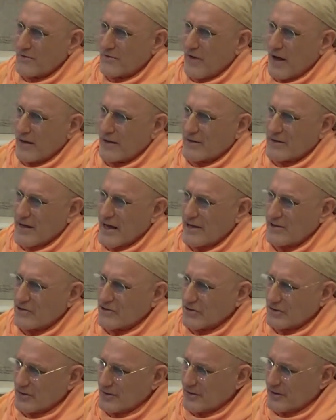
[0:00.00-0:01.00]
why do we
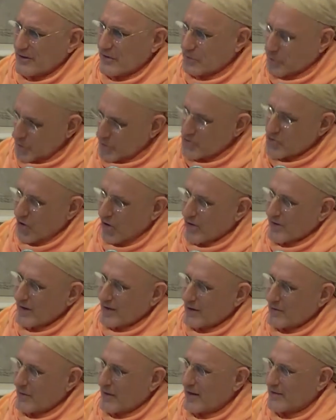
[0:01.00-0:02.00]
need validation
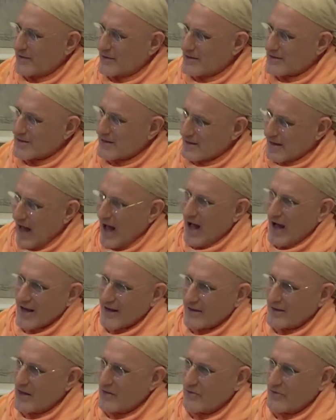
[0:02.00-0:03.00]
if we're talking
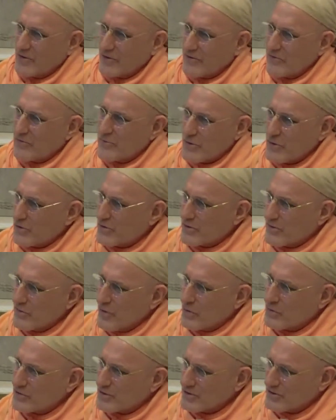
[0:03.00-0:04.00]
about this high
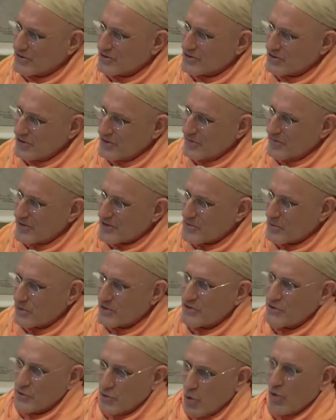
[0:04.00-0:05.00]
level of pure
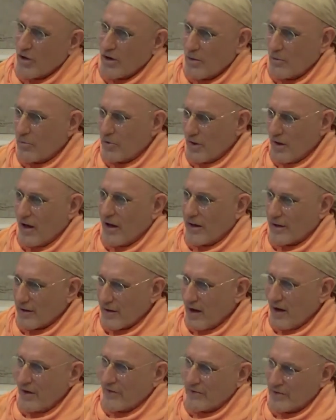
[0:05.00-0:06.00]
devotional service, which
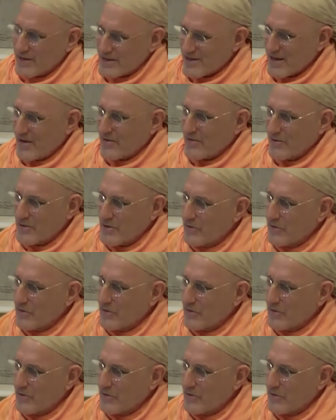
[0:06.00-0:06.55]
you're applying